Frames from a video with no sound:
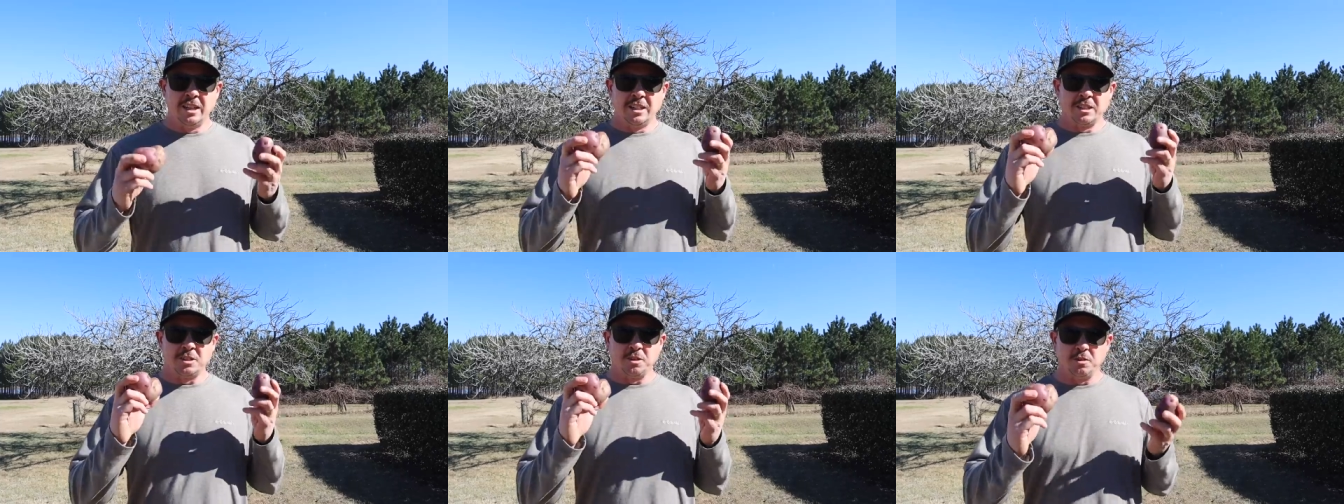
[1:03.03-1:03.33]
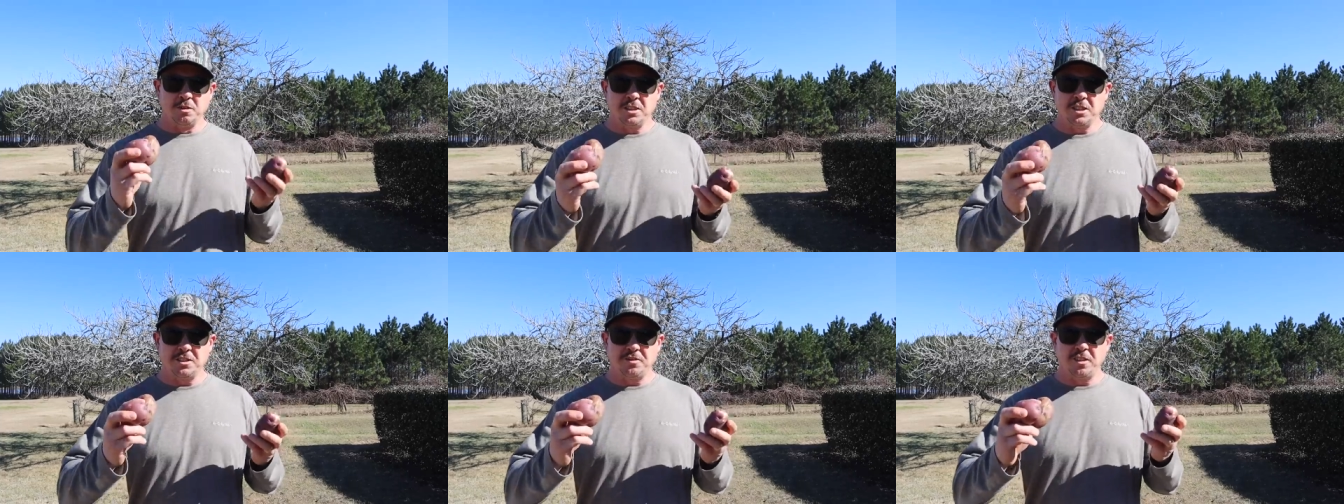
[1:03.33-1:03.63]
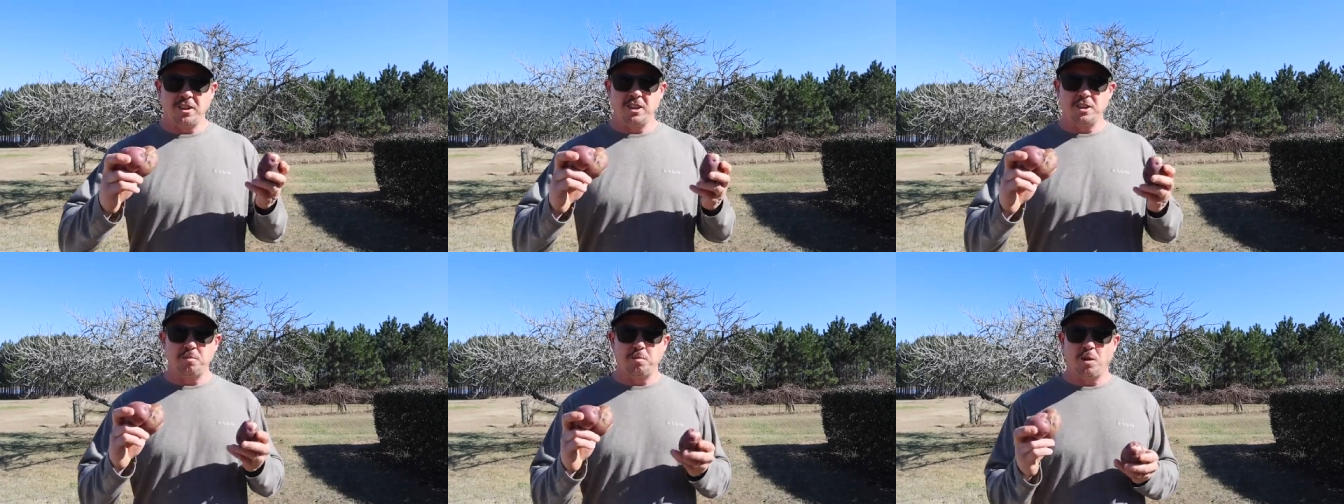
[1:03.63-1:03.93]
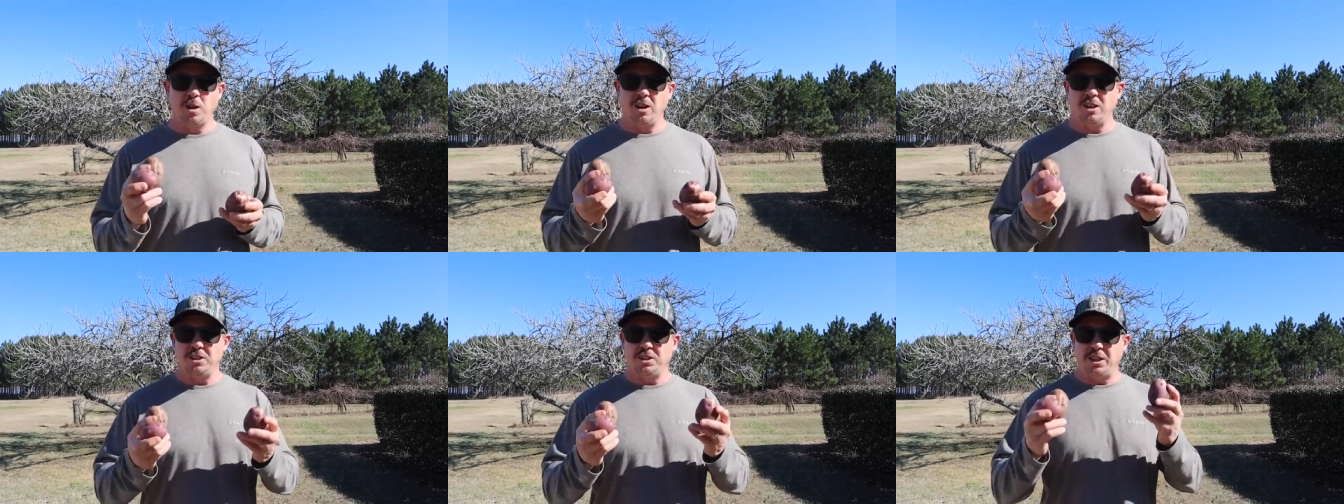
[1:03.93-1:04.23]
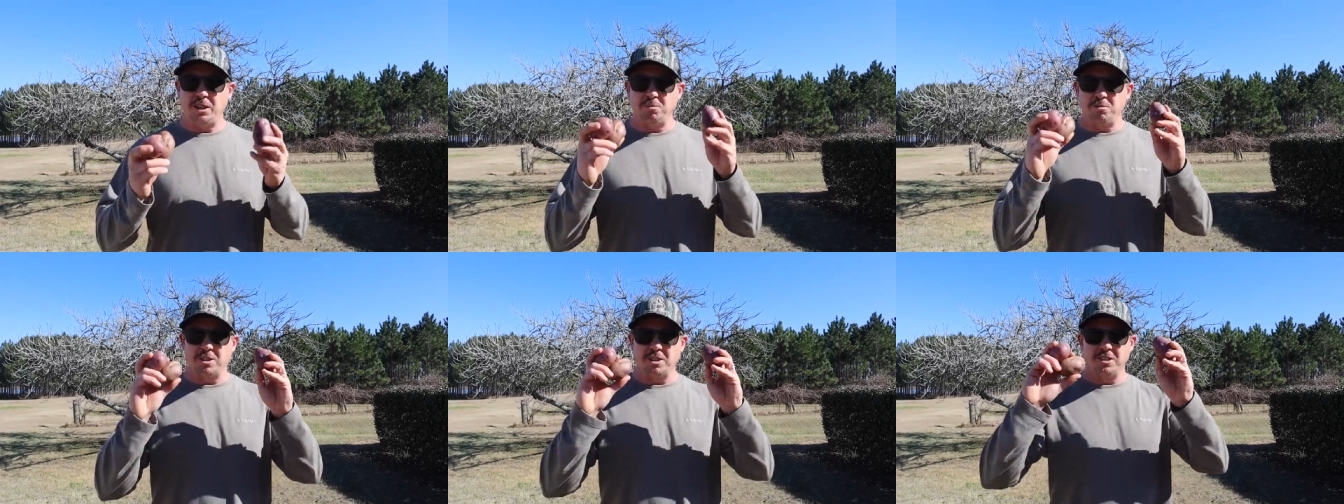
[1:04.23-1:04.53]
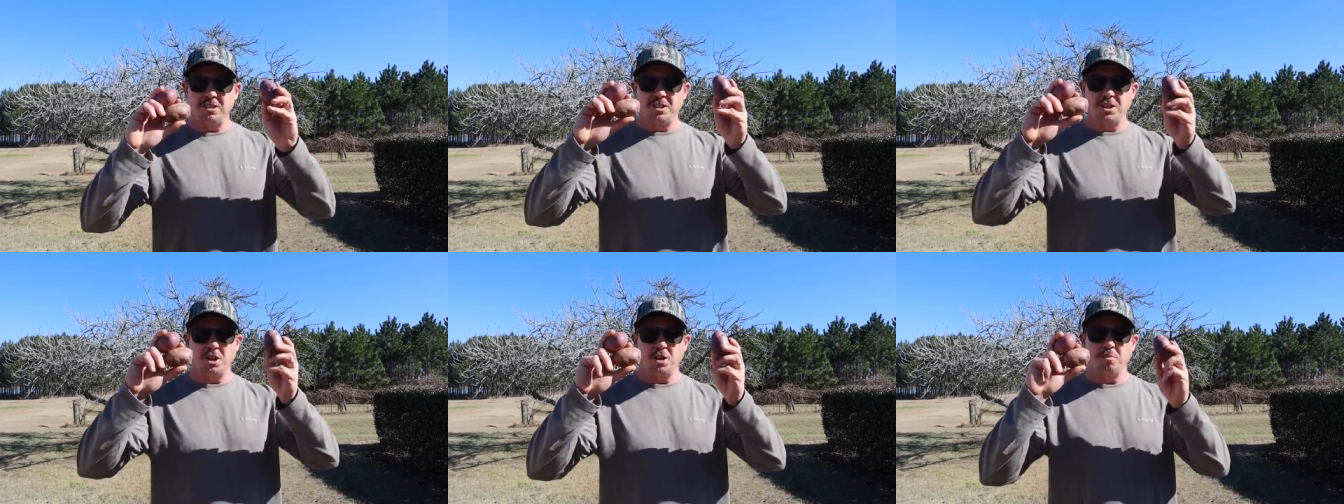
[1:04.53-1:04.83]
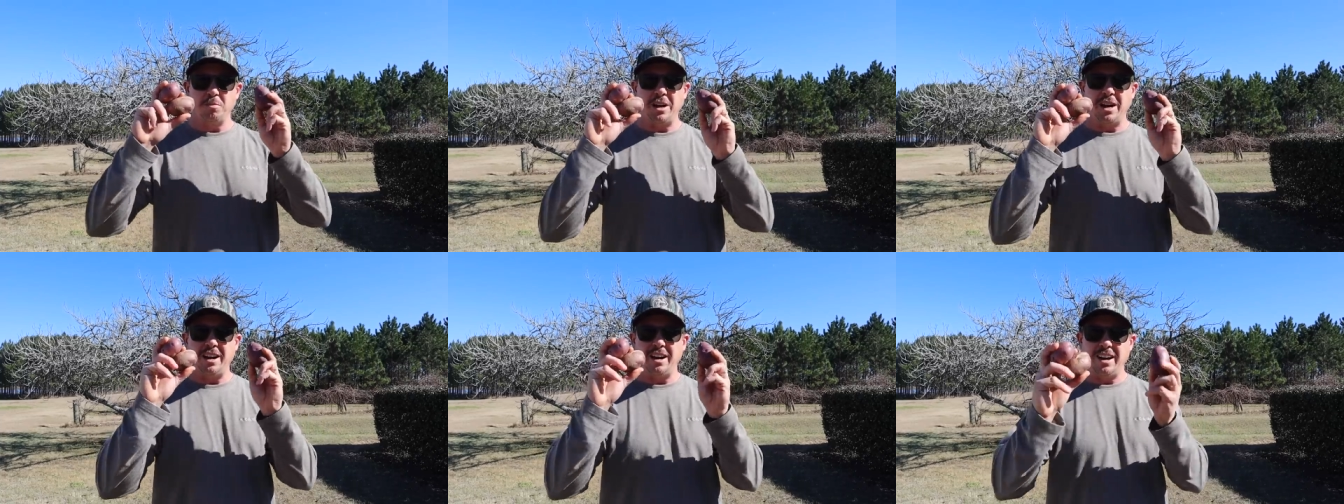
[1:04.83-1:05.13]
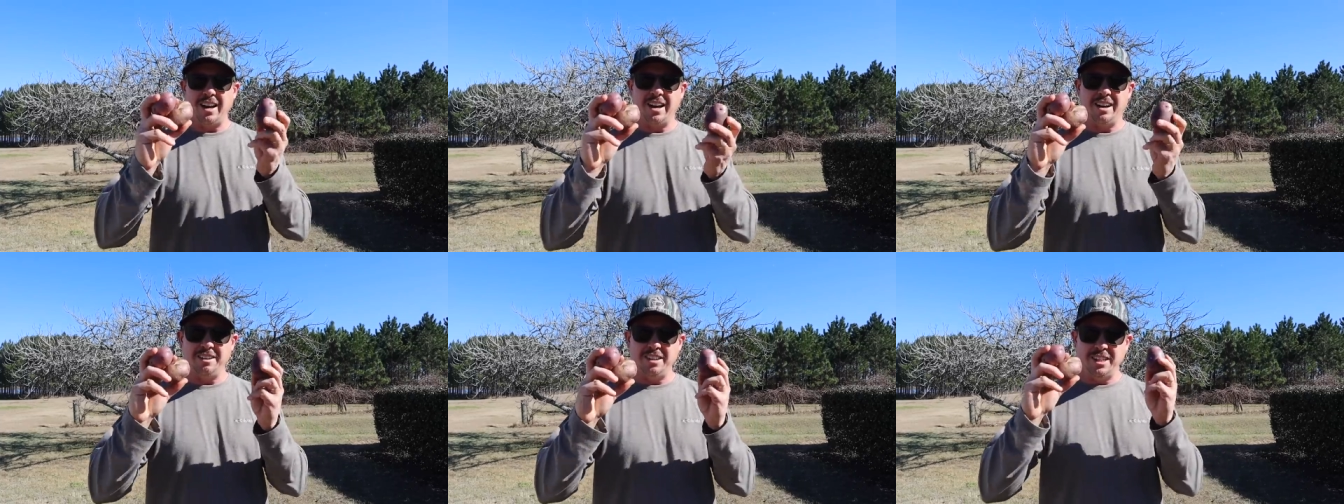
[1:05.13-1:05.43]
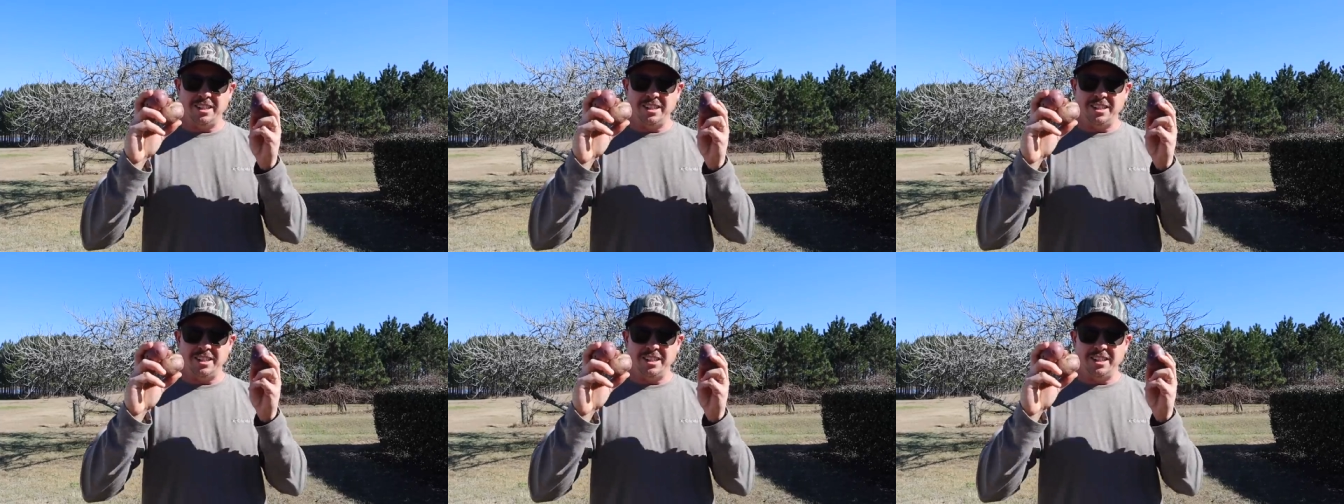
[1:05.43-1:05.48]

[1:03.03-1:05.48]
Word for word: So in this first part, Jim's going to talk about how